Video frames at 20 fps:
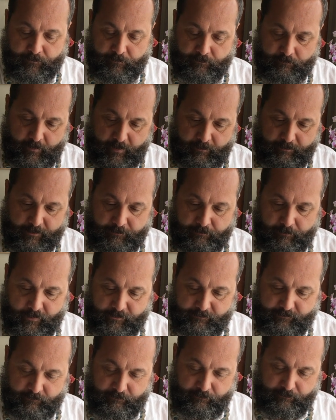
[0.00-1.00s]
Maybe make
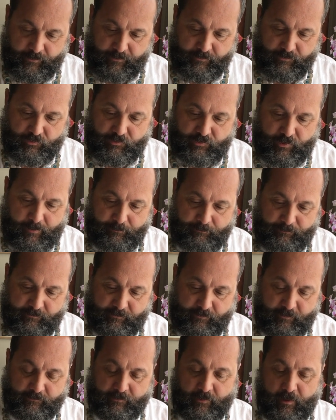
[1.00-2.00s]
some big shapes at
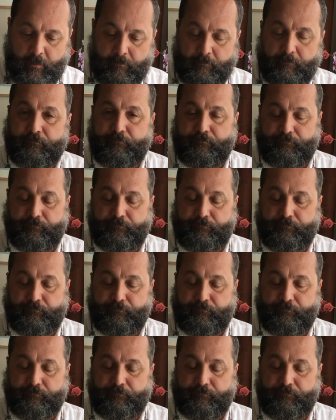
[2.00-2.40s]
the top.